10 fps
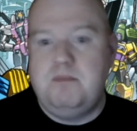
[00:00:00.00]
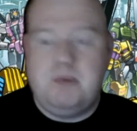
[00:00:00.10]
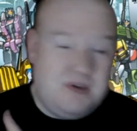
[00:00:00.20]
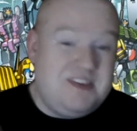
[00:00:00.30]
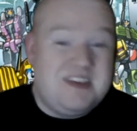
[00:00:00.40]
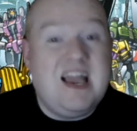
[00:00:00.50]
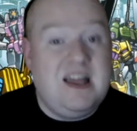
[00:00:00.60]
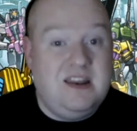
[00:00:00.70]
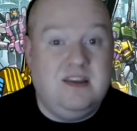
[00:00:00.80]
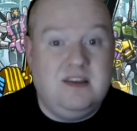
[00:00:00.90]
but with his
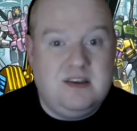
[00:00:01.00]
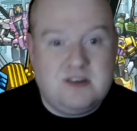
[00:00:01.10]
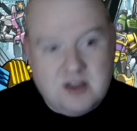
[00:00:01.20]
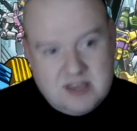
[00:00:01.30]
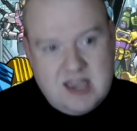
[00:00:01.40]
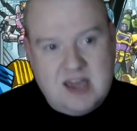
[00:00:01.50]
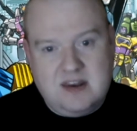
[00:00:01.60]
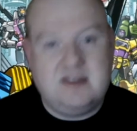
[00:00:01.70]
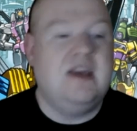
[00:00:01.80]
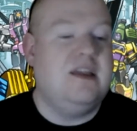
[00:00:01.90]
cannon. He's got a
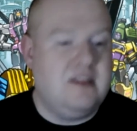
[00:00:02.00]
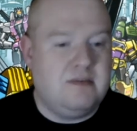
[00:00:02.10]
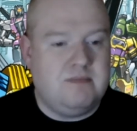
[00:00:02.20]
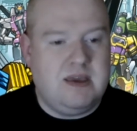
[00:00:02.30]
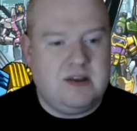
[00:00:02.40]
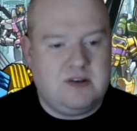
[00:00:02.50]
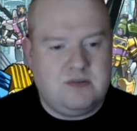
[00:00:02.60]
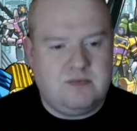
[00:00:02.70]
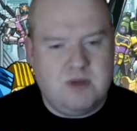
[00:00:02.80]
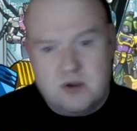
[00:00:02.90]
cannon, kind of like
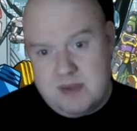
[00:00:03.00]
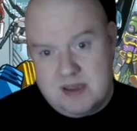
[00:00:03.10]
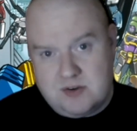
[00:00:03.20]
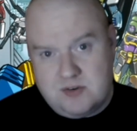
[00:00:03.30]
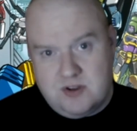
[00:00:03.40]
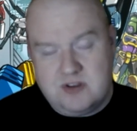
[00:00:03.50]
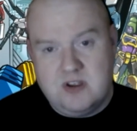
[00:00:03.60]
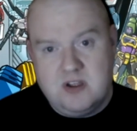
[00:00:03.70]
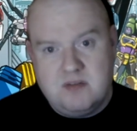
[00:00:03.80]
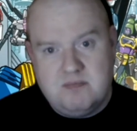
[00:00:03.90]
our Megatron's,
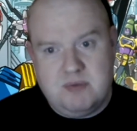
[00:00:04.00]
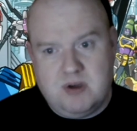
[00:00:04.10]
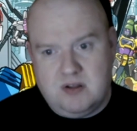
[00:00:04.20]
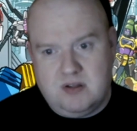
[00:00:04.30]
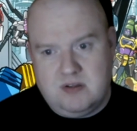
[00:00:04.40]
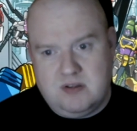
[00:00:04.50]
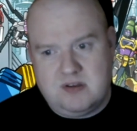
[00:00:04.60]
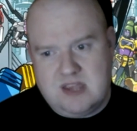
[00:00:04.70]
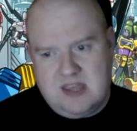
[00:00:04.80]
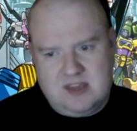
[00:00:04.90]
but
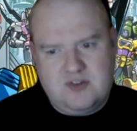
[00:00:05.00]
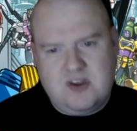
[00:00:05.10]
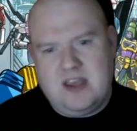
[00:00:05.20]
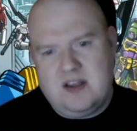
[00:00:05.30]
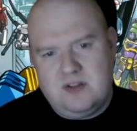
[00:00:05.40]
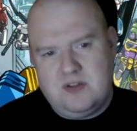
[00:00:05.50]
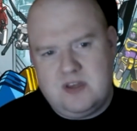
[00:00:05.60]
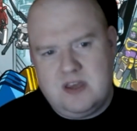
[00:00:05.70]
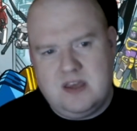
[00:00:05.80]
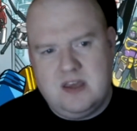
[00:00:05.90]
it's kind of like triangle
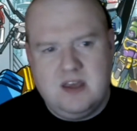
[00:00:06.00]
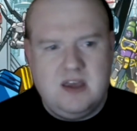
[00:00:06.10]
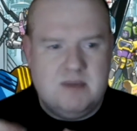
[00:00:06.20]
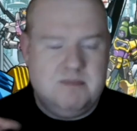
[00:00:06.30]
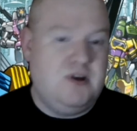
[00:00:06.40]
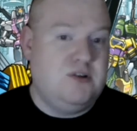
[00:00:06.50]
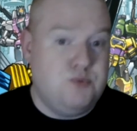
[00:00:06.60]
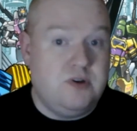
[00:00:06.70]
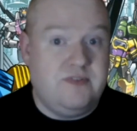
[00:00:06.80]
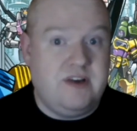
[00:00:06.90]
looking and much
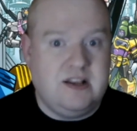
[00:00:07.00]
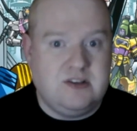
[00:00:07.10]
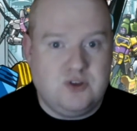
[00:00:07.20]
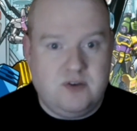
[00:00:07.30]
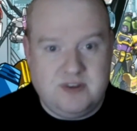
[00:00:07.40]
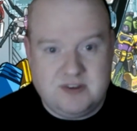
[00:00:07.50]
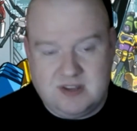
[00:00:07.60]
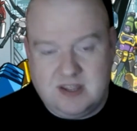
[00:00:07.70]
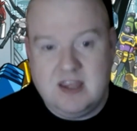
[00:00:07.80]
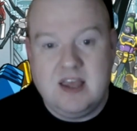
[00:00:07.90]
more advanced,
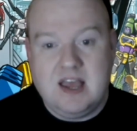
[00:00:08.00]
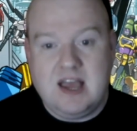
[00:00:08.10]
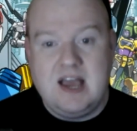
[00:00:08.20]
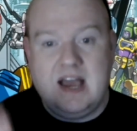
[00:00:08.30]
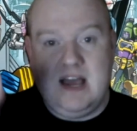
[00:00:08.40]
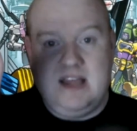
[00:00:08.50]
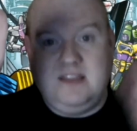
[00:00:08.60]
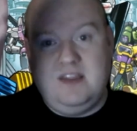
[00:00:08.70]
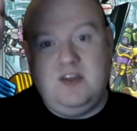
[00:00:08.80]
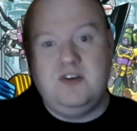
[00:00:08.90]
obviously.
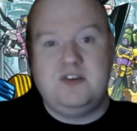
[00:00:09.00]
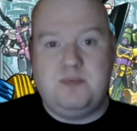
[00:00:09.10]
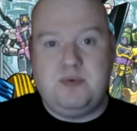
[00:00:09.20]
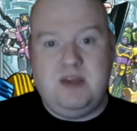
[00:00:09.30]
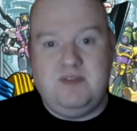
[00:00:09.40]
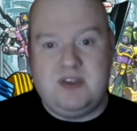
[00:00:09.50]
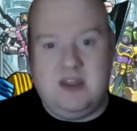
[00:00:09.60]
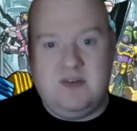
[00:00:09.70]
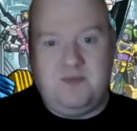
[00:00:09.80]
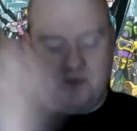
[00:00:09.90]
And the Husker Prime
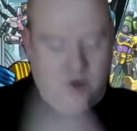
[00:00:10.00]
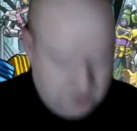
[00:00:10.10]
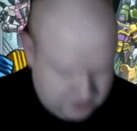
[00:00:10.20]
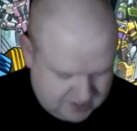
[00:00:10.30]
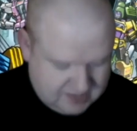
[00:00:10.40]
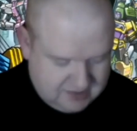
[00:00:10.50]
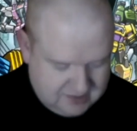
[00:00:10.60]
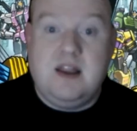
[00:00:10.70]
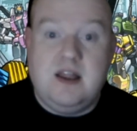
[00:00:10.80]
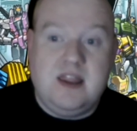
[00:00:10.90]
kind of falls dead.
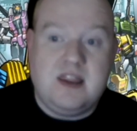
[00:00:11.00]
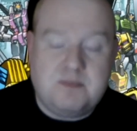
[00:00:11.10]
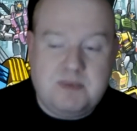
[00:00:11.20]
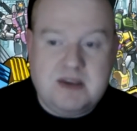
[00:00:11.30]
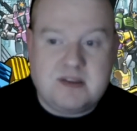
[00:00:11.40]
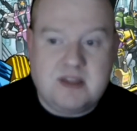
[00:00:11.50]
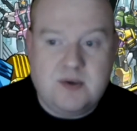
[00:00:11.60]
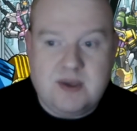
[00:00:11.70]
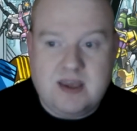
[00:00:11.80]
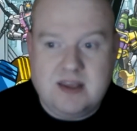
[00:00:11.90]
And that's basically
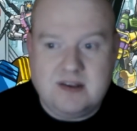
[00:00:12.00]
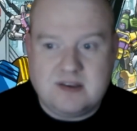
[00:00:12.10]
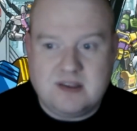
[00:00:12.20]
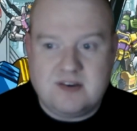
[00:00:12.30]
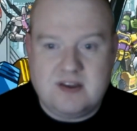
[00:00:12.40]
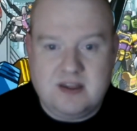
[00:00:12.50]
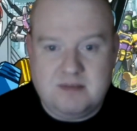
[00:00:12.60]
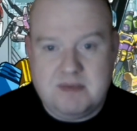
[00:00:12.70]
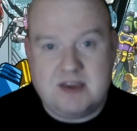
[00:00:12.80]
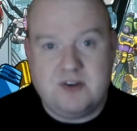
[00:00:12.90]
how it ends. It's like, right,
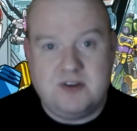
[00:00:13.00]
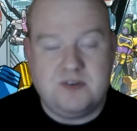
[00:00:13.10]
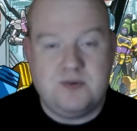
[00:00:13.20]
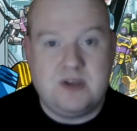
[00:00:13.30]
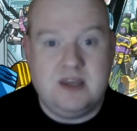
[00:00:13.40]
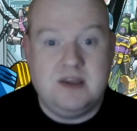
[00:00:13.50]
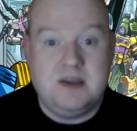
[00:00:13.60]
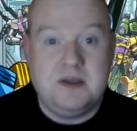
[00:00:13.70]
Megatron's like, okay,